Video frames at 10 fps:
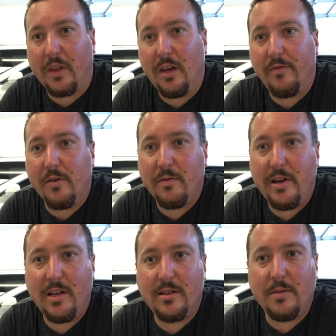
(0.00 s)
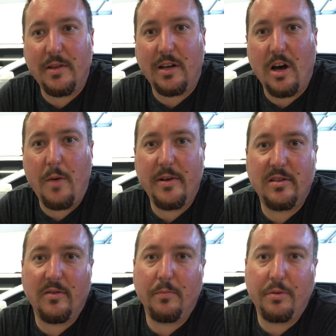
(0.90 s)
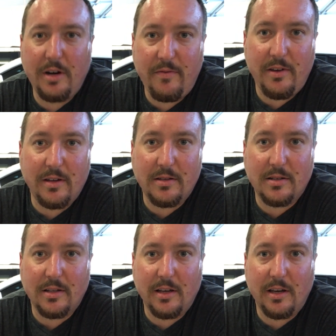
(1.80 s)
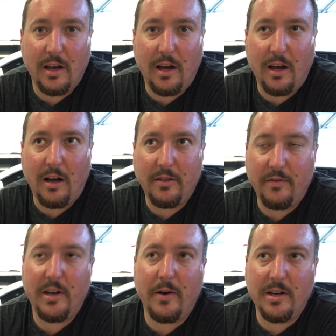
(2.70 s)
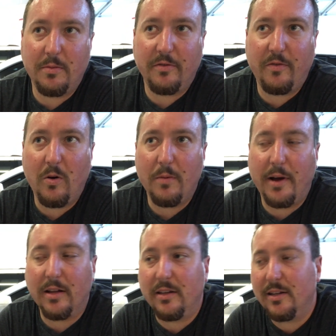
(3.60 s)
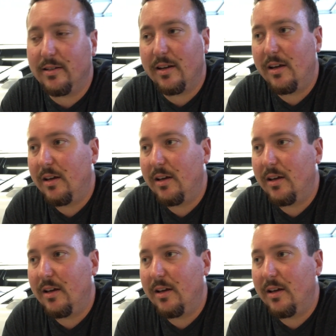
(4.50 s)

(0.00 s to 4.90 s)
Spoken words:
If you read some of the comments from previously on the video I did before about this,